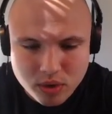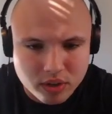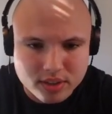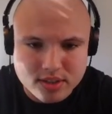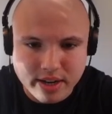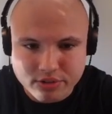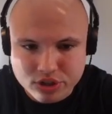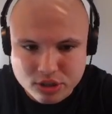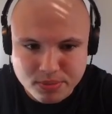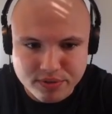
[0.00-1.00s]
It doesn't have to
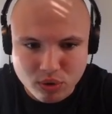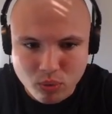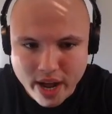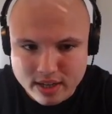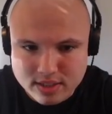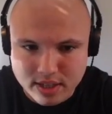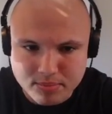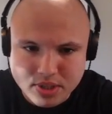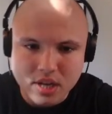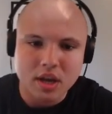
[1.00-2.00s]
just be for wax ups.